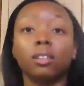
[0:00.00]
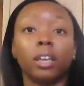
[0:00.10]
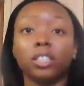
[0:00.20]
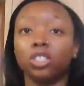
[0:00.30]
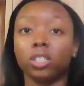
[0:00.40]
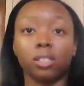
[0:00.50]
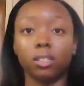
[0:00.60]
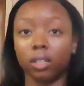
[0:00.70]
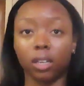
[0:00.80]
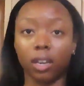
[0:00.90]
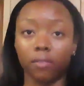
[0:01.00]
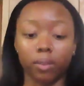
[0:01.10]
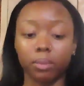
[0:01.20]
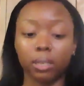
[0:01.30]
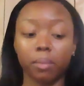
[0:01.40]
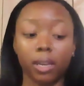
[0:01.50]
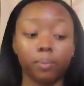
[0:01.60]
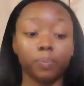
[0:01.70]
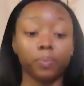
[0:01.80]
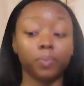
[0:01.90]
They just didn't give them to
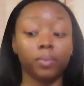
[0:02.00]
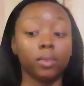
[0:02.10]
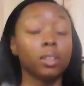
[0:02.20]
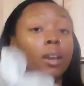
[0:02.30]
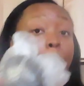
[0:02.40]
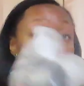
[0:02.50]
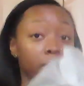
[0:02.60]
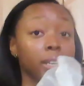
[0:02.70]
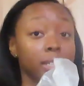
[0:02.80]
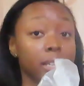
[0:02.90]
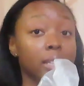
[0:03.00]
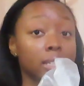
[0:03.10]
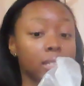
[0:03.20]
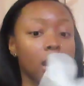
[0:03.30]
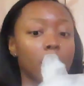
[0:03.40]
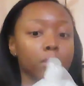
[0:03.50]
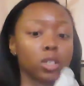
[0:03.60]
me but they did this time.